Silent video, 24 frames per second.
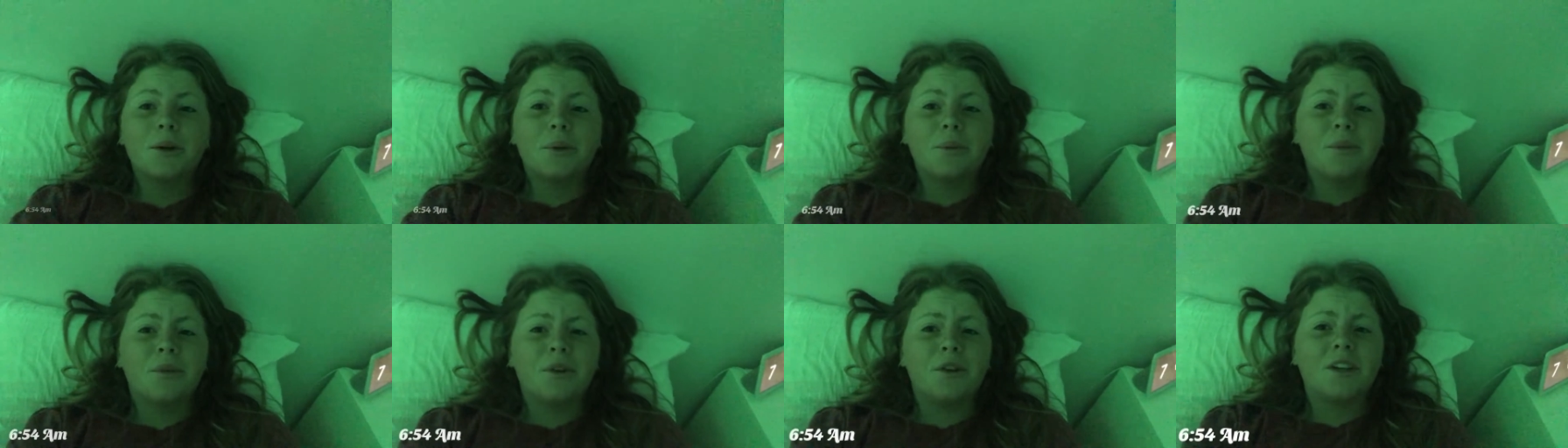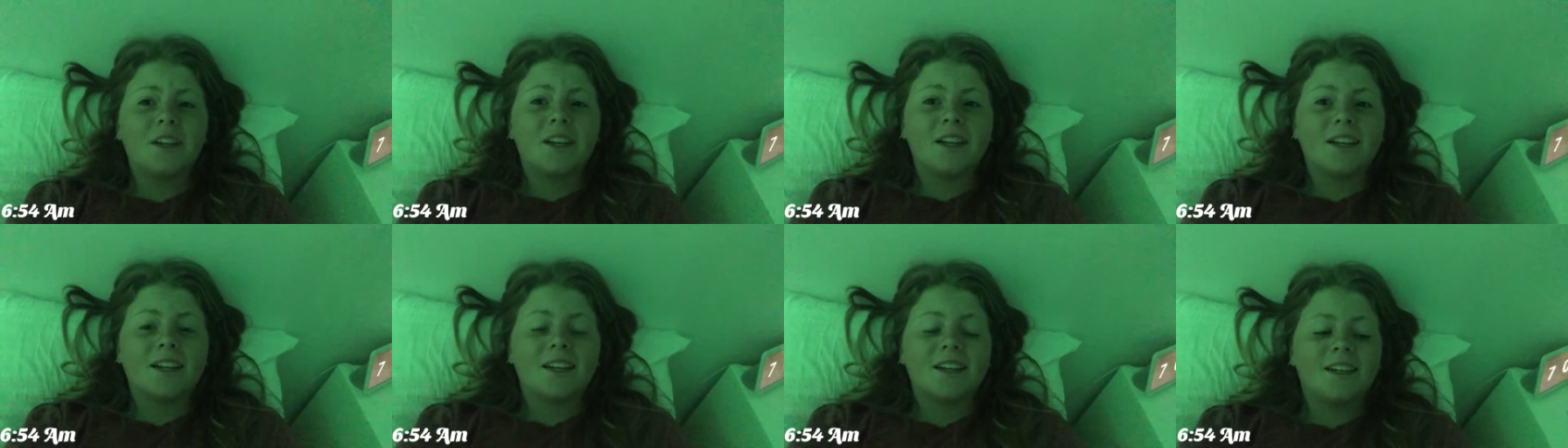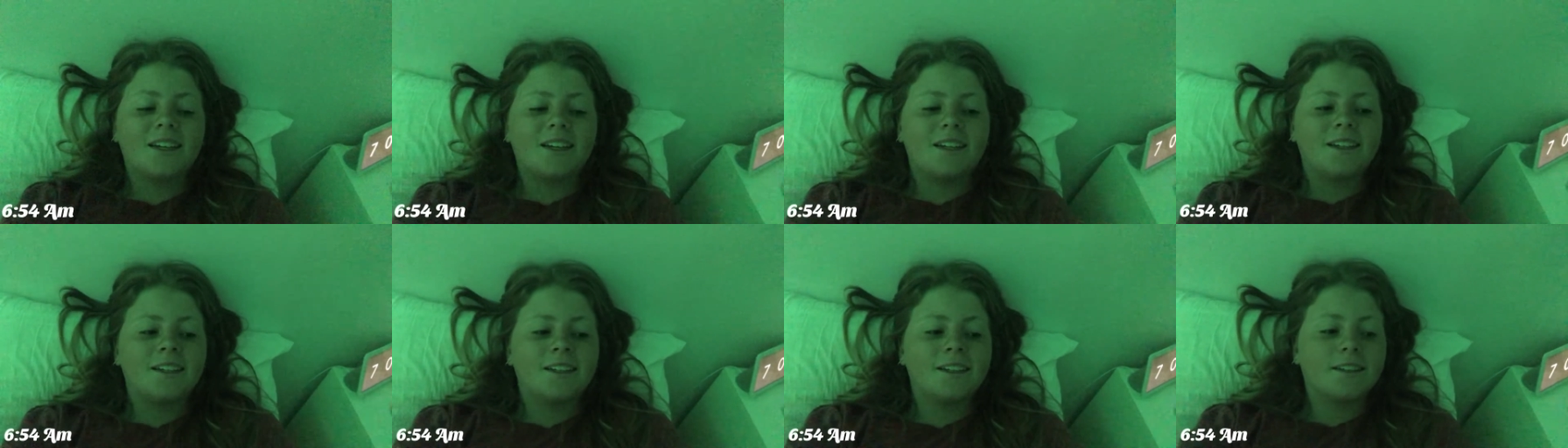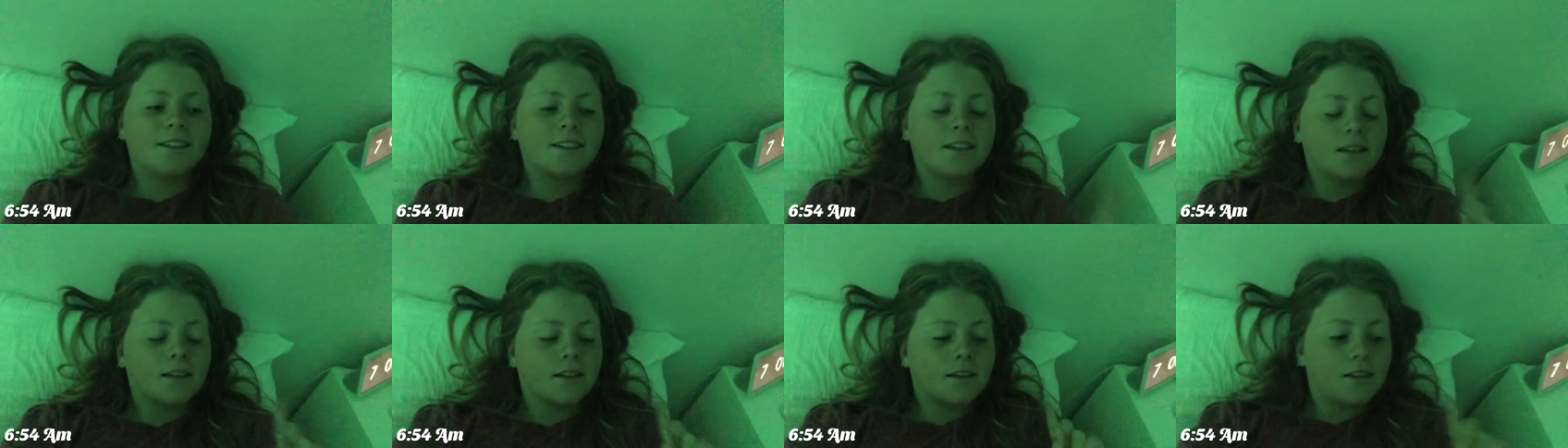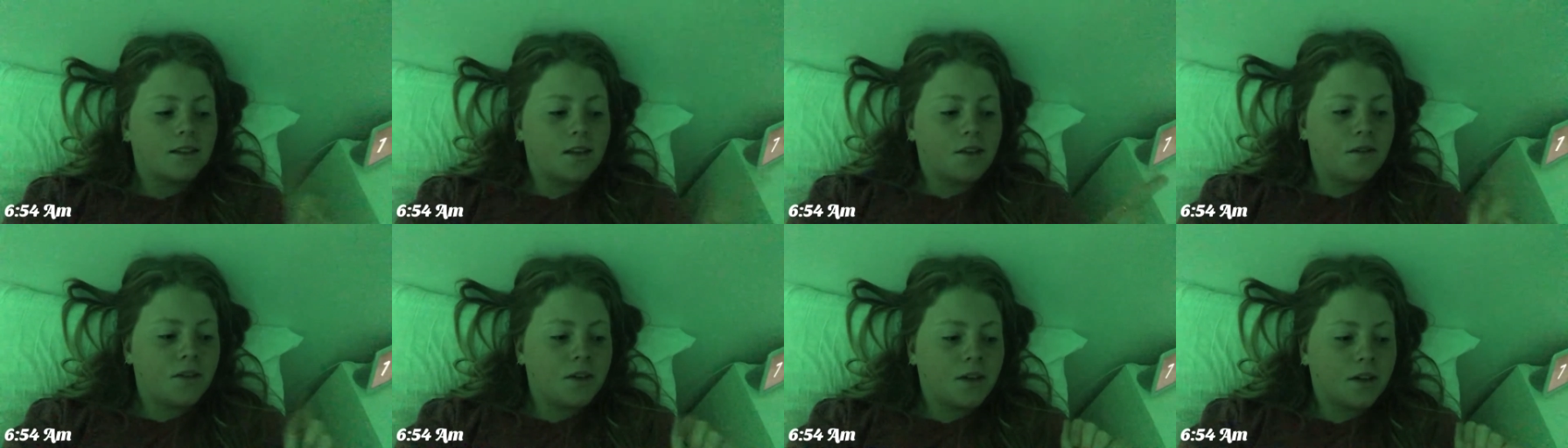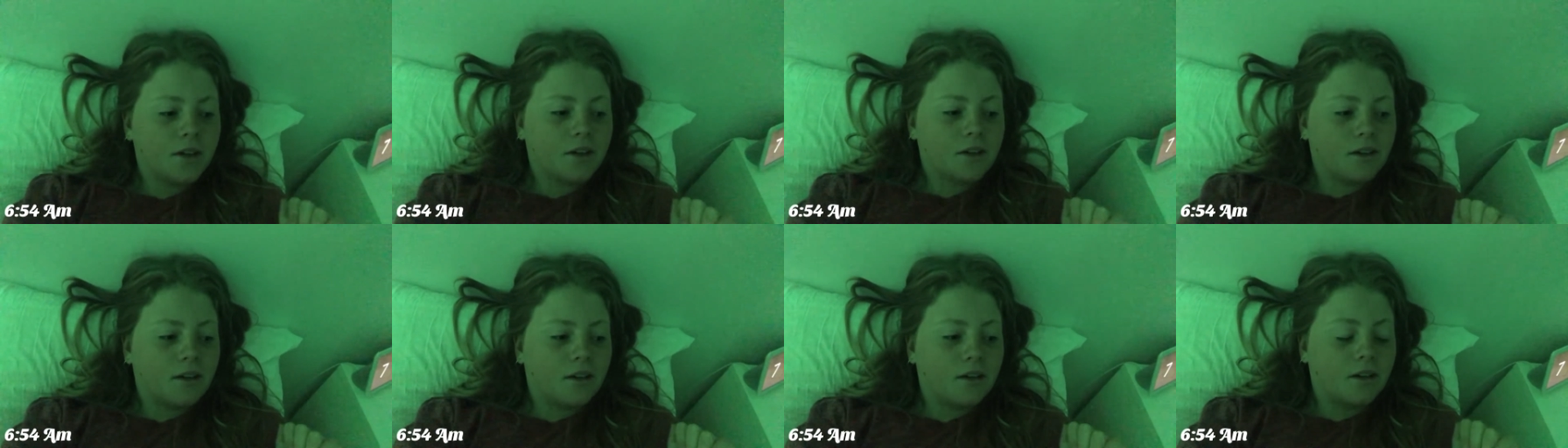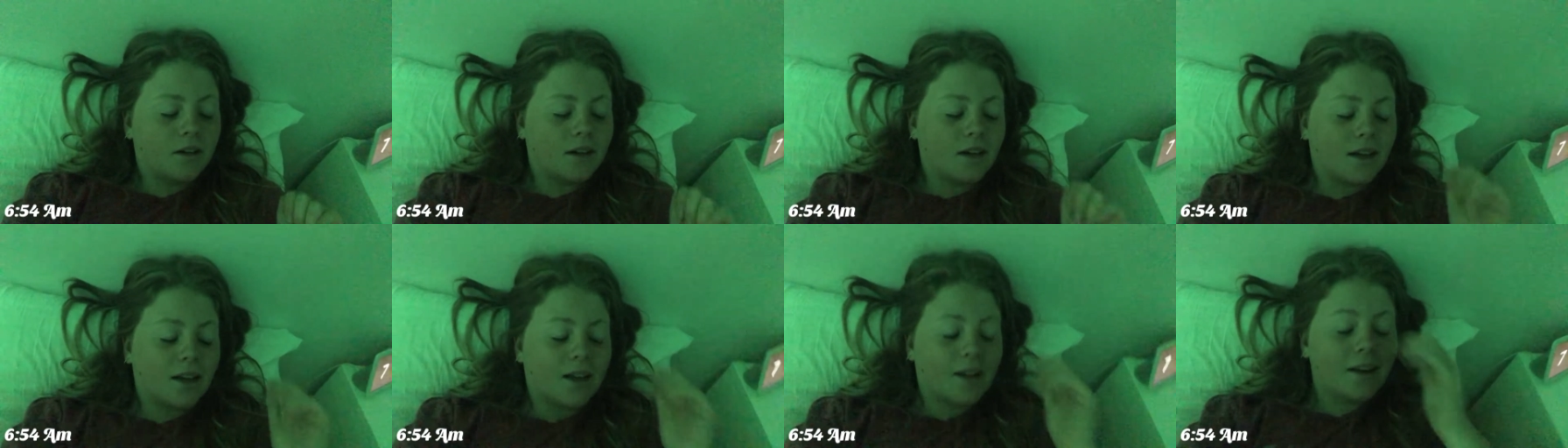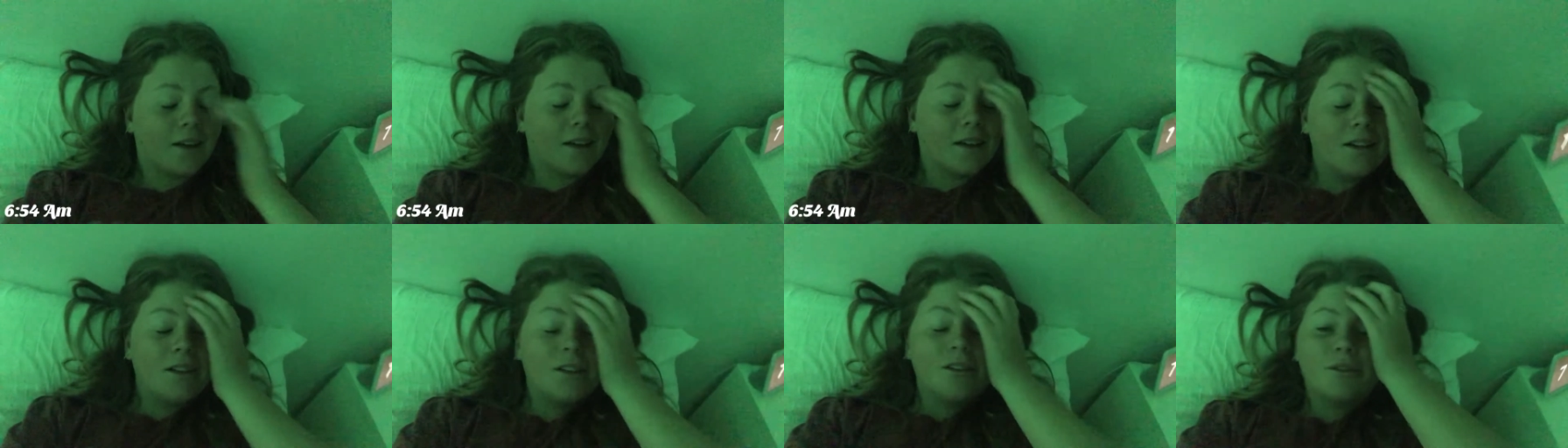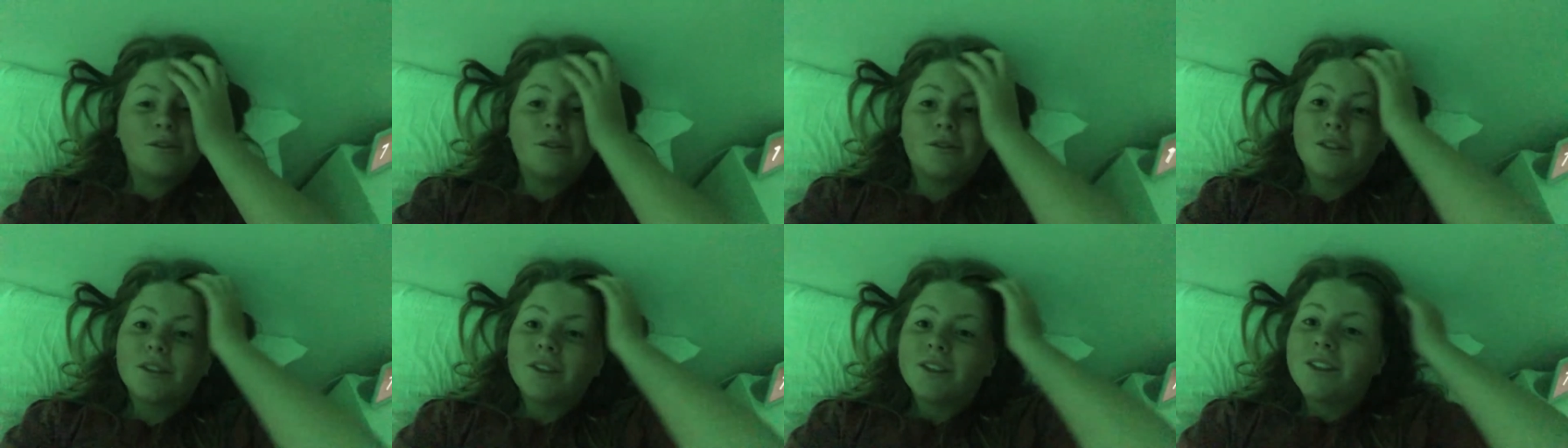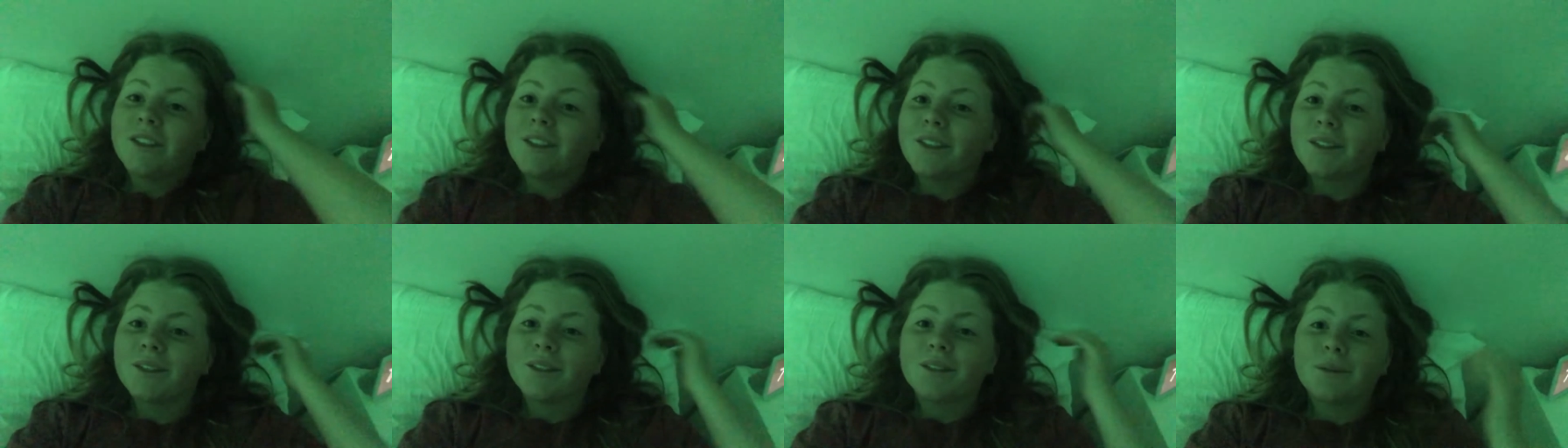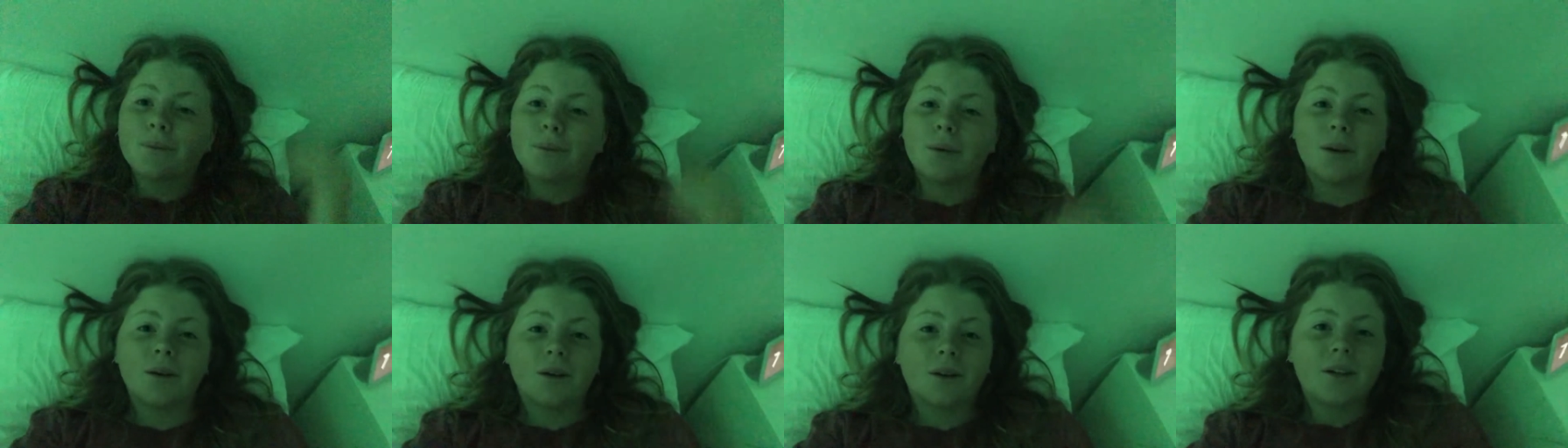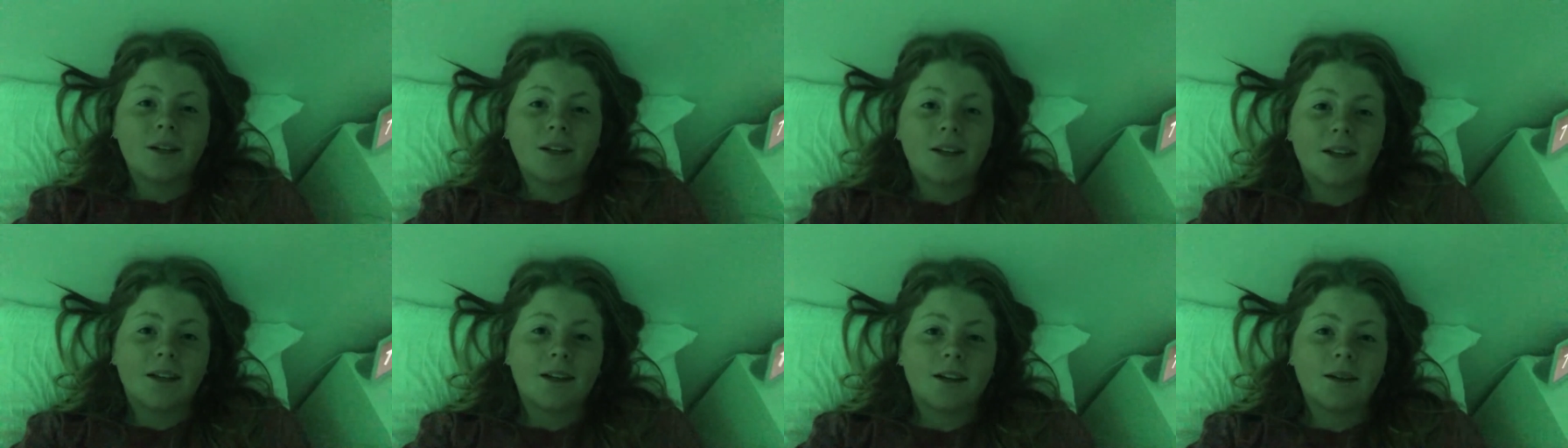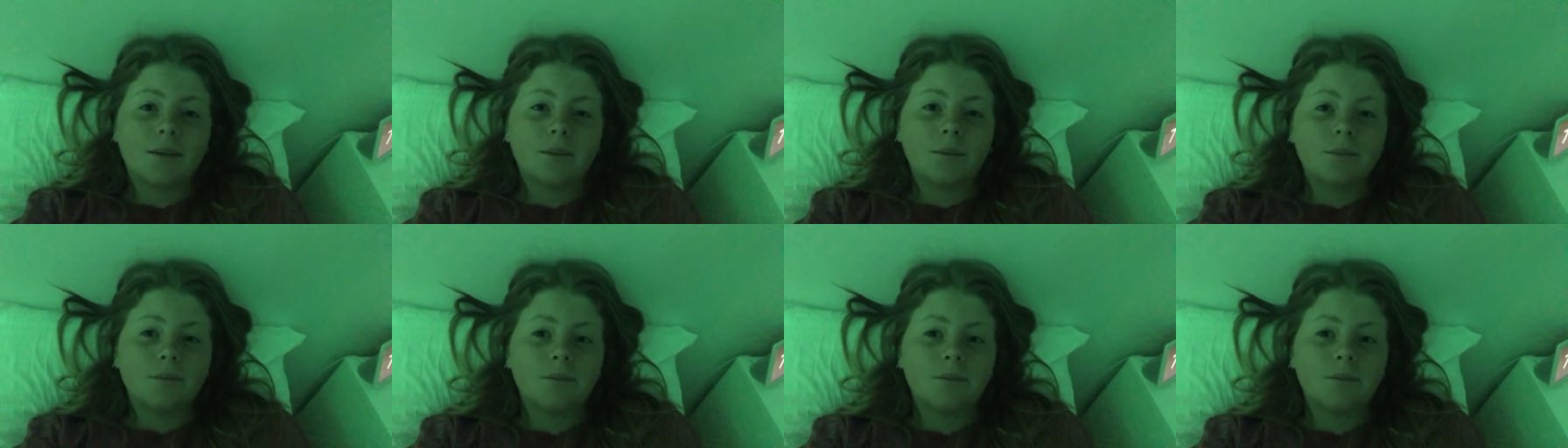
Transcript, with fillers: Good morning, it is 7 o'clock and I have just woken up.